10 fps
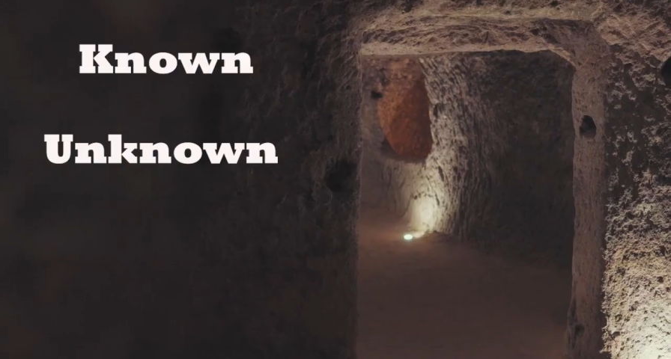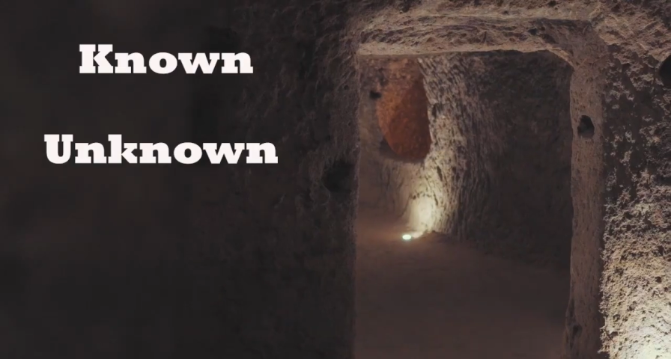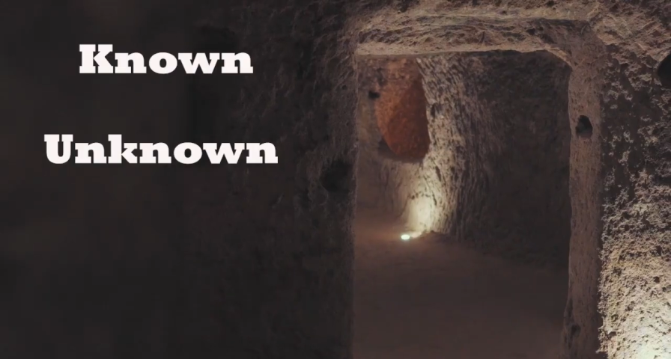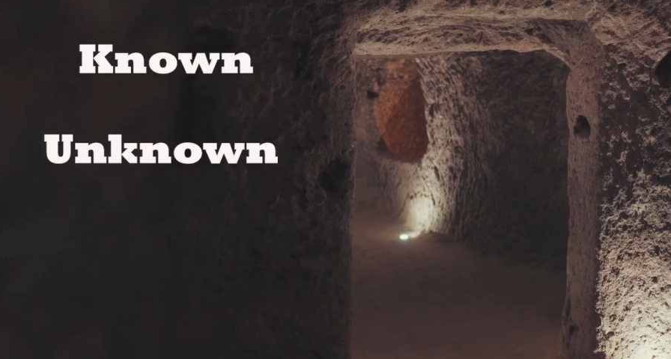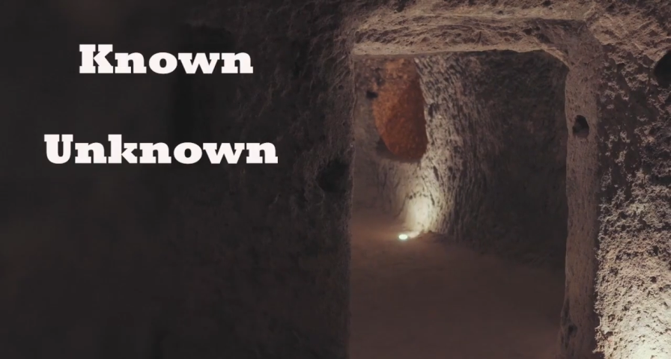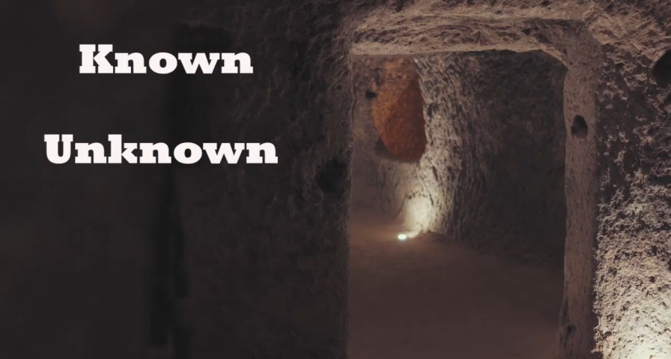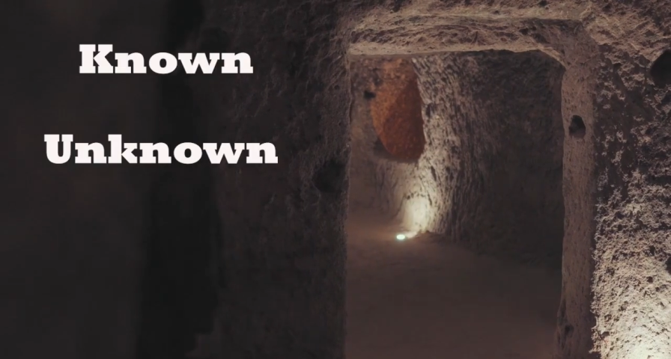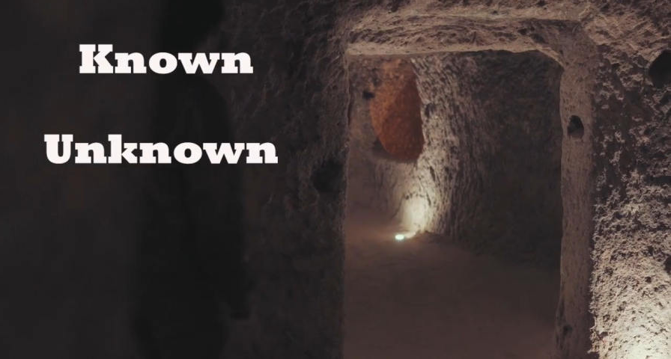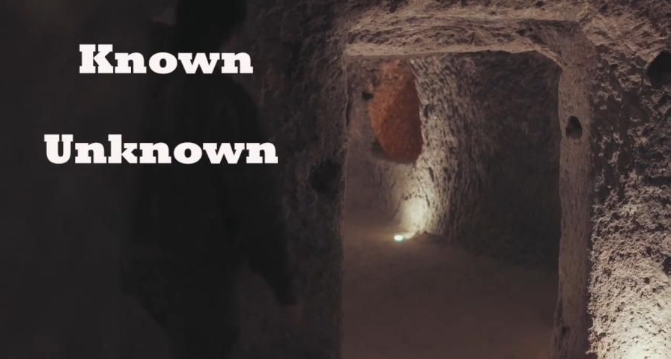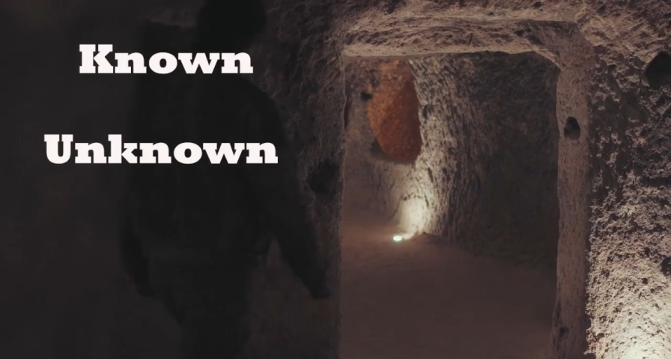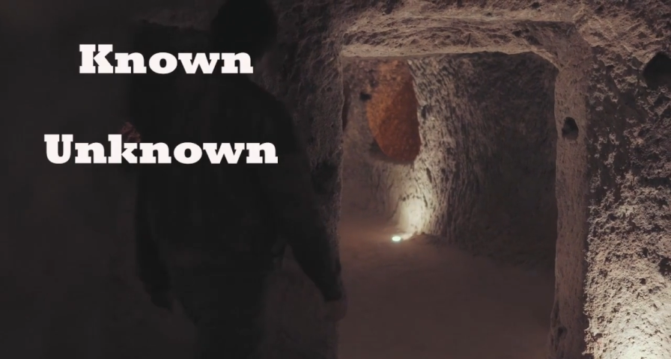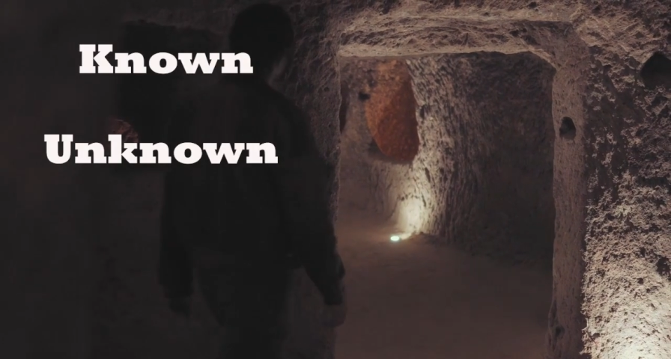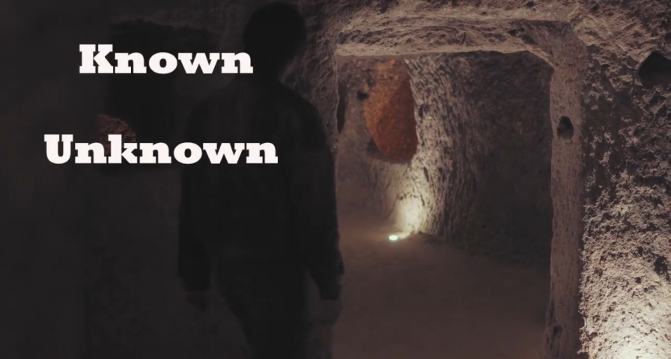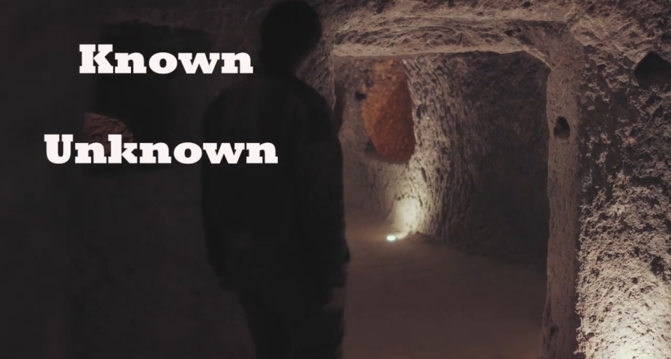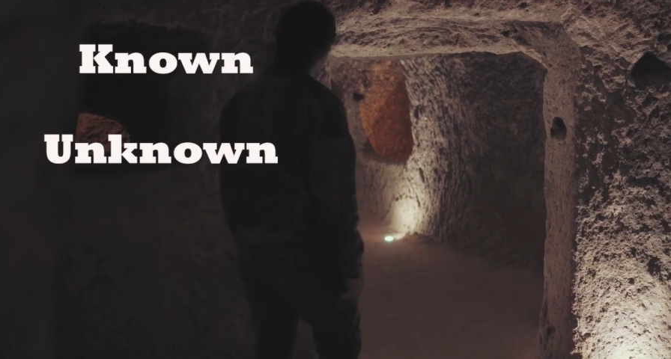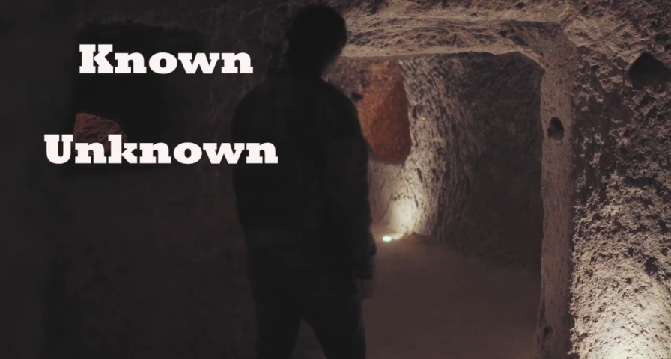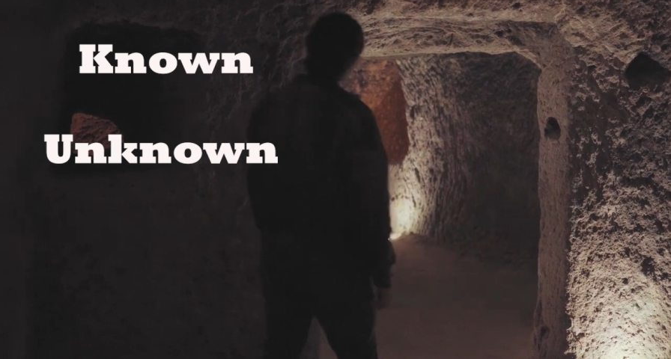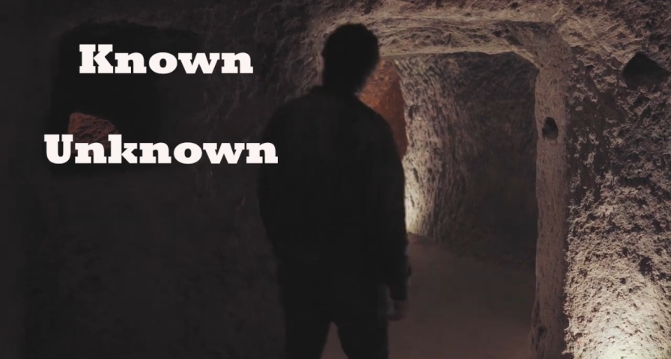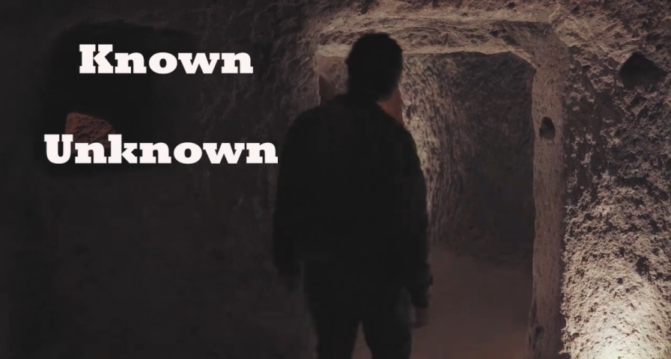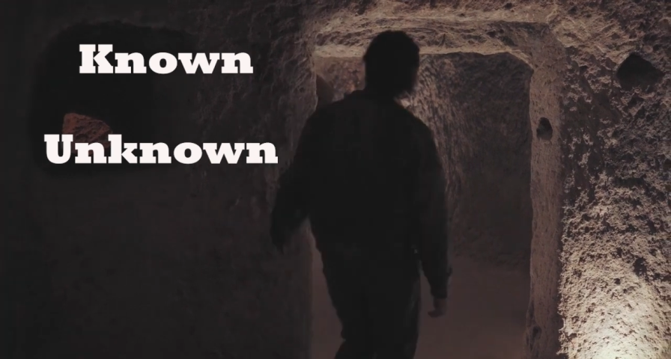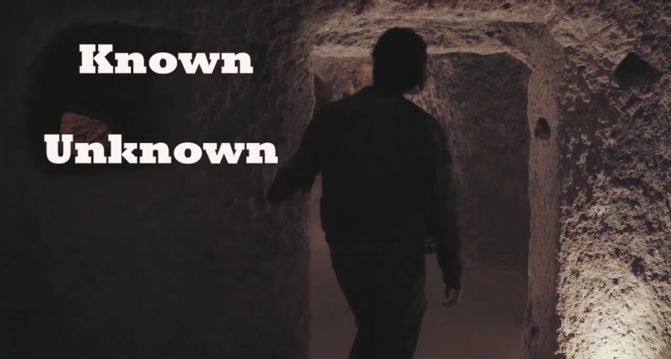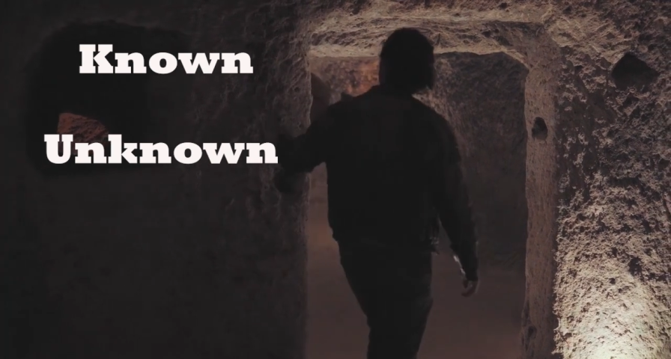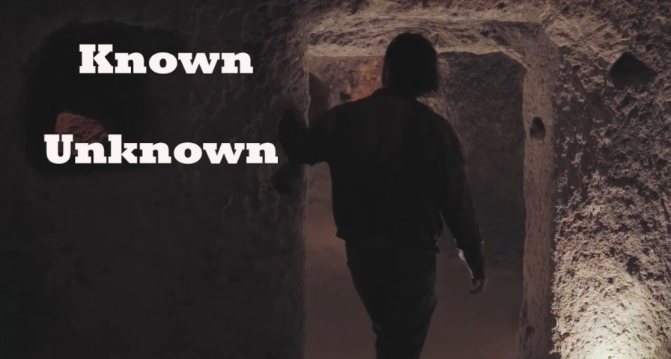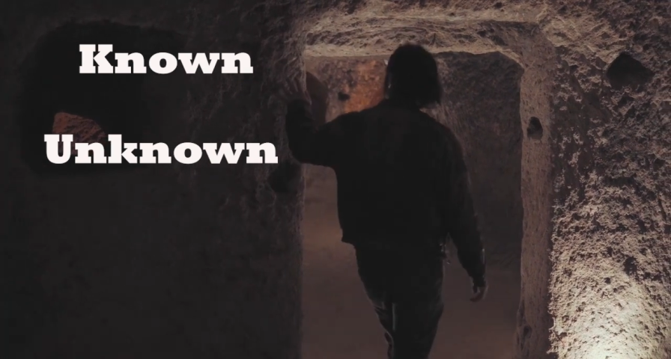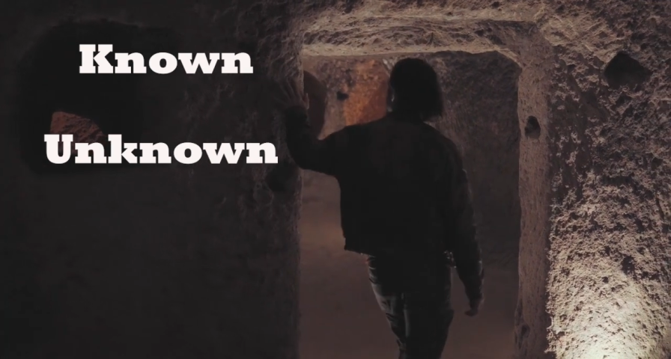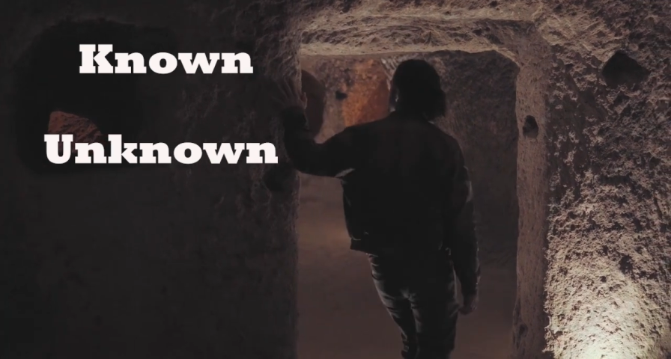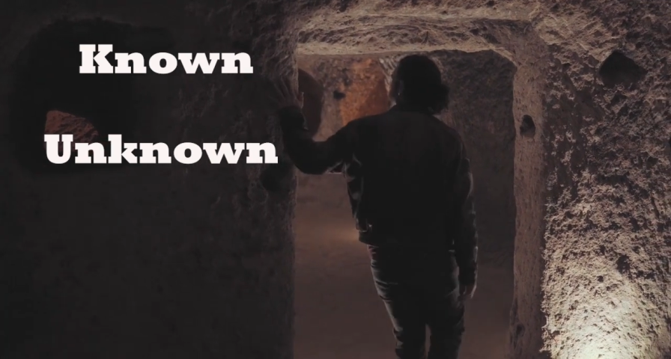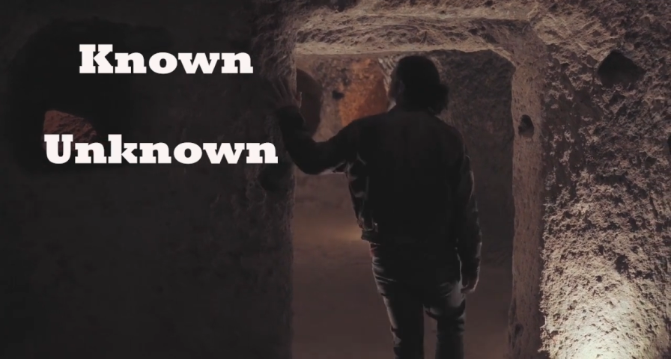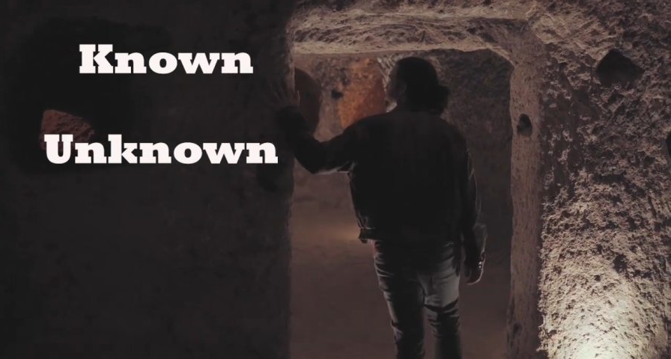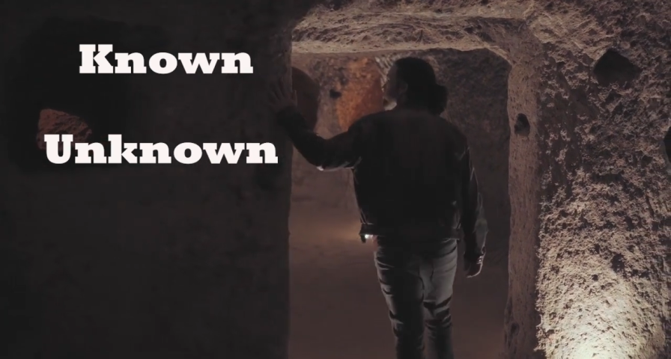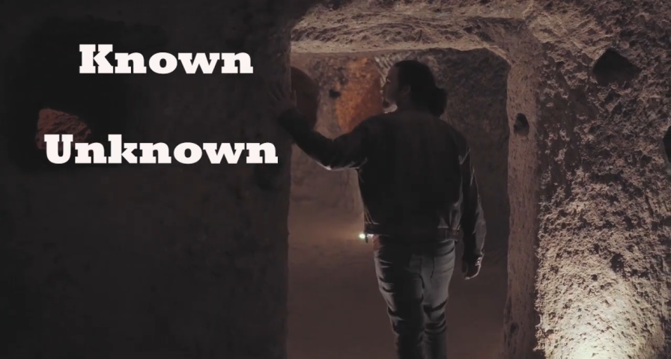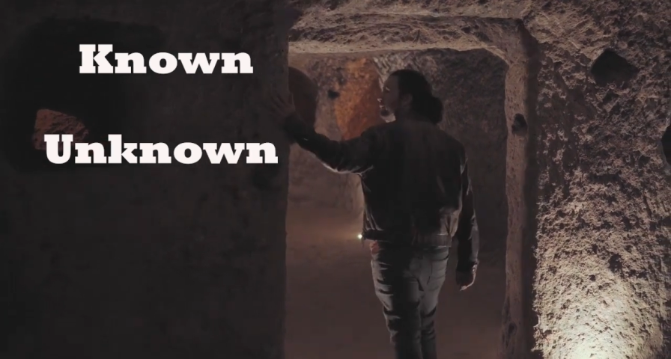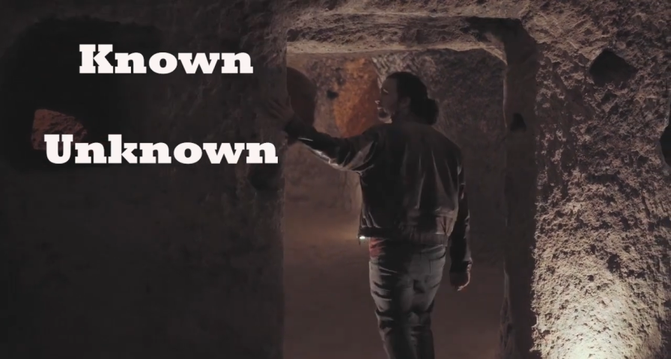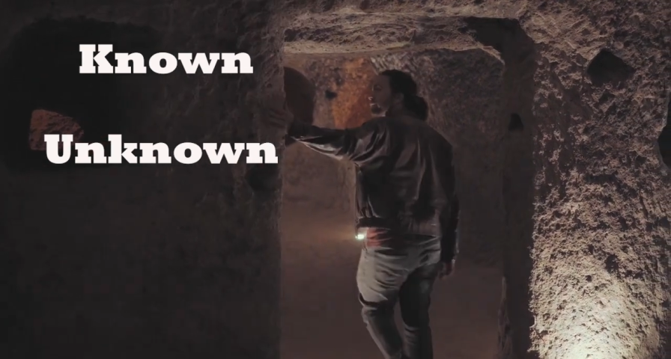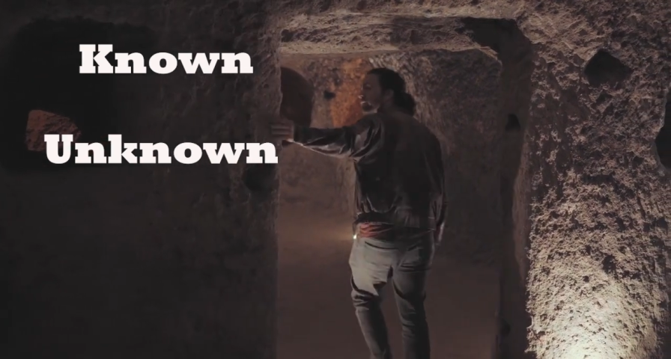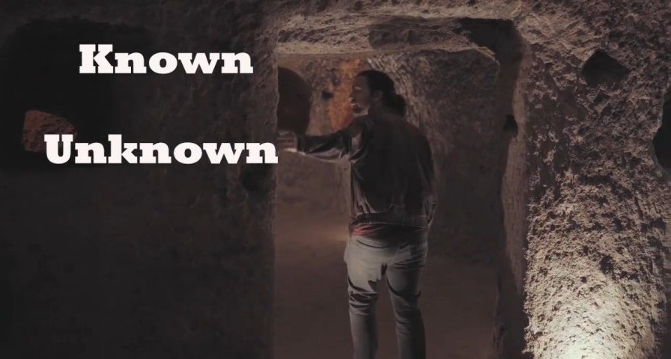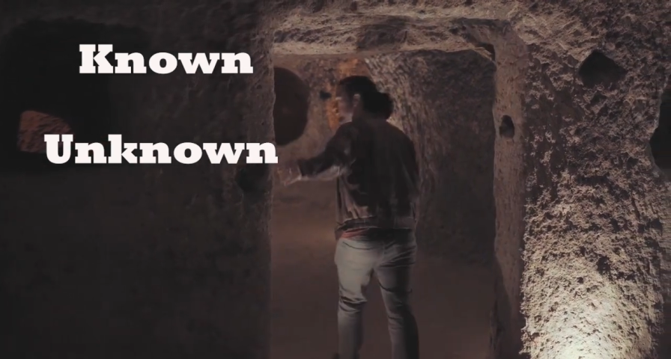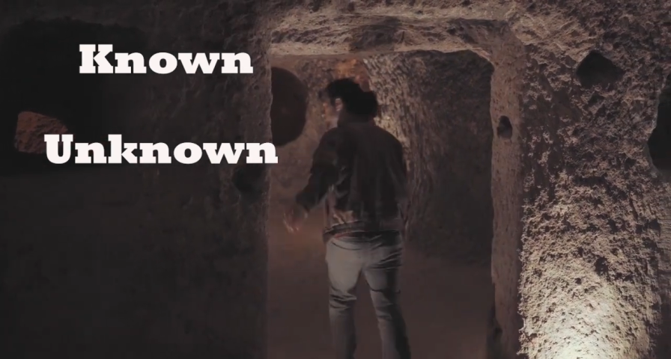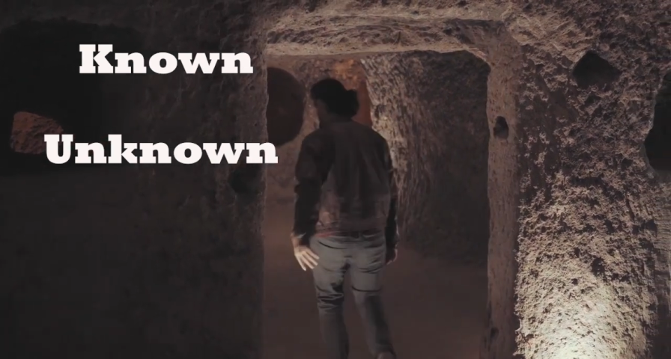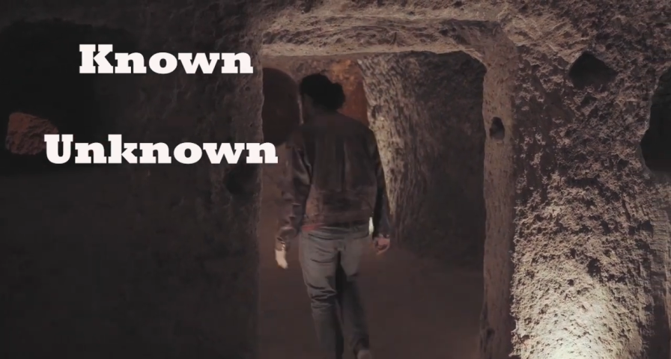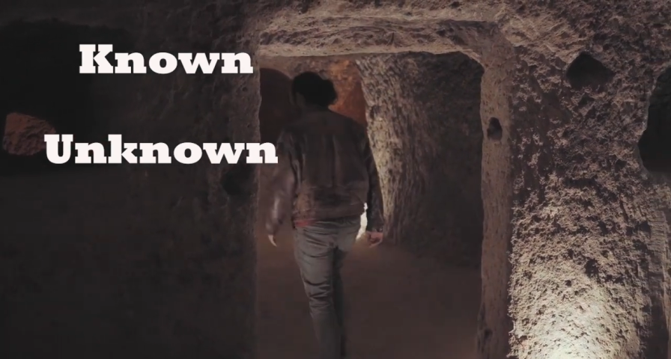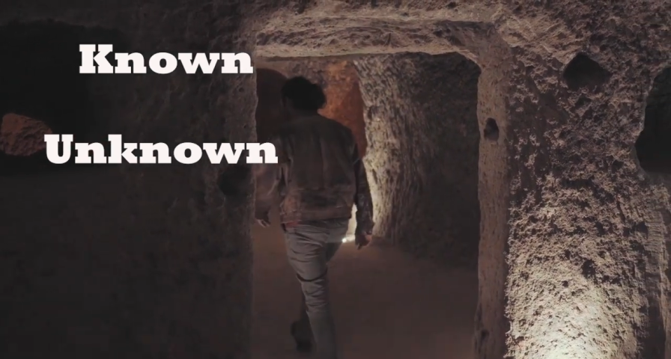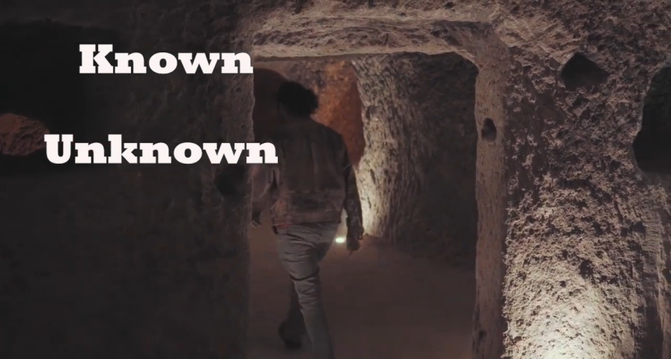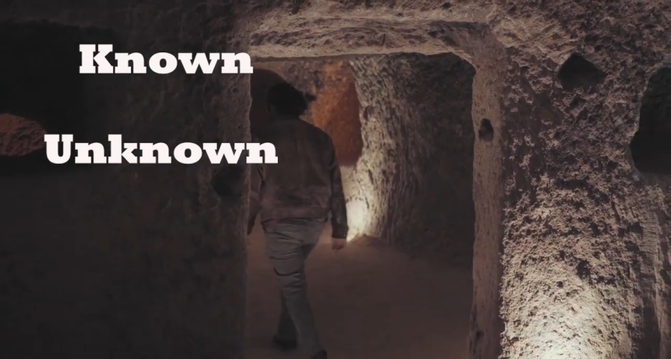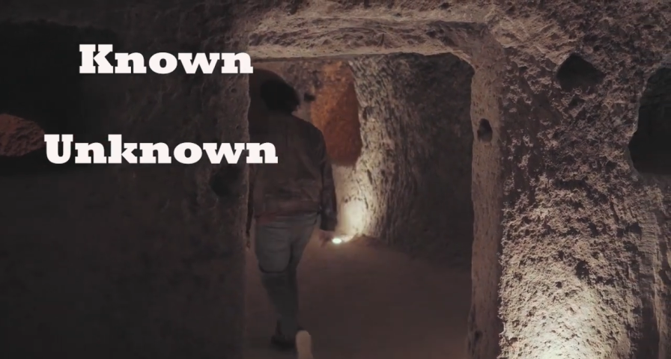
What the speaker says: [unreadable: no face in view]